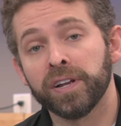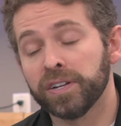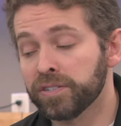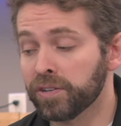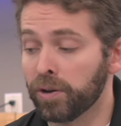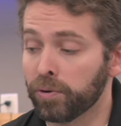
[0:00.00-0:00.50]

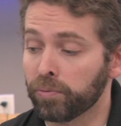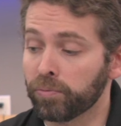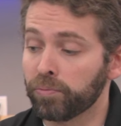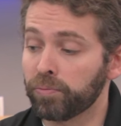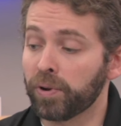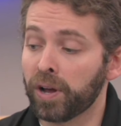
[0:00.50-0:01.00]

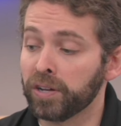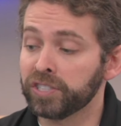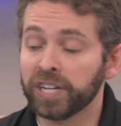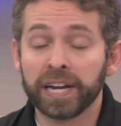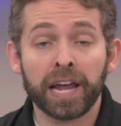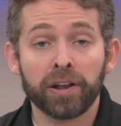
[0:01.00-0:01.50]
So
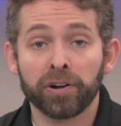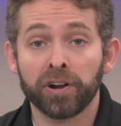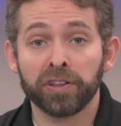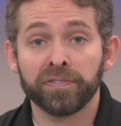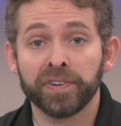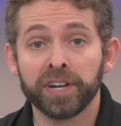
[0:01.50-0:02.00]
check out our
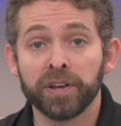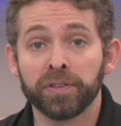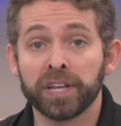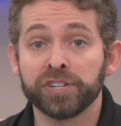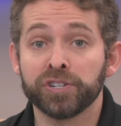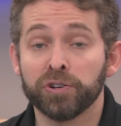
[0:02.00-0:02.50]
other video
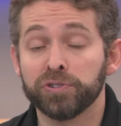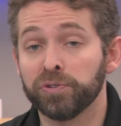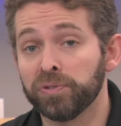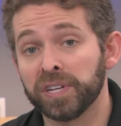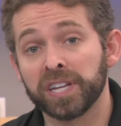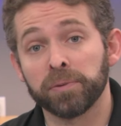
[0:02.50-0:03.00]
that shows you
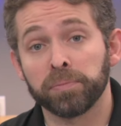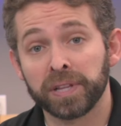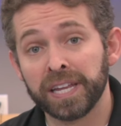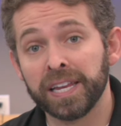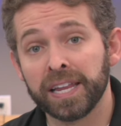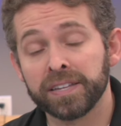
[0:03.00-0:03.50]
the
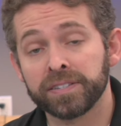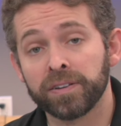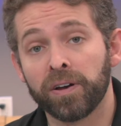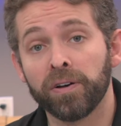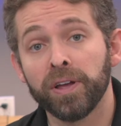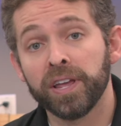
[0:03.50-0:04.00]
complete
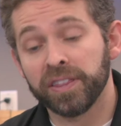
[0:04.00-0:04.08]
install.